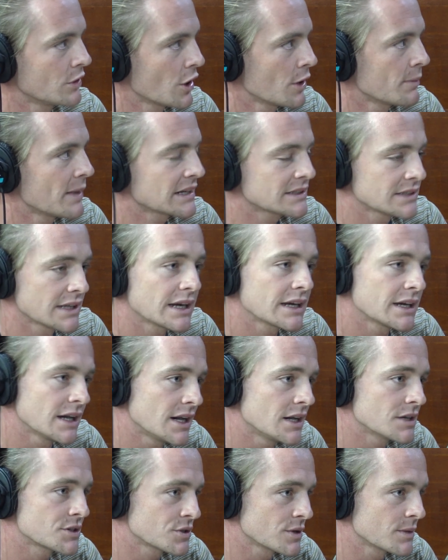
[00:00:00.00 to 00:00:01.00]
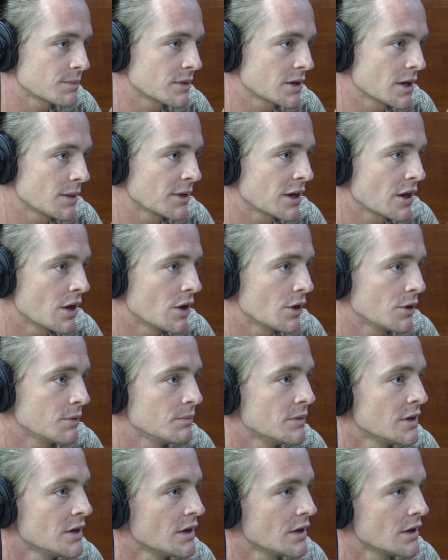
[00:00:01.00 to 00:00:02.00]
go back to that car trip coming
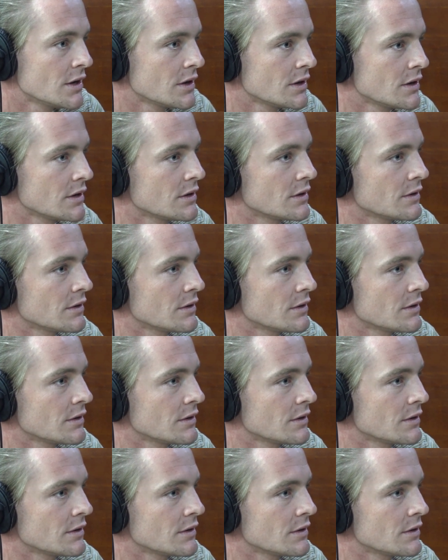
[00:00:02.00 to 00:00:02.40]
home.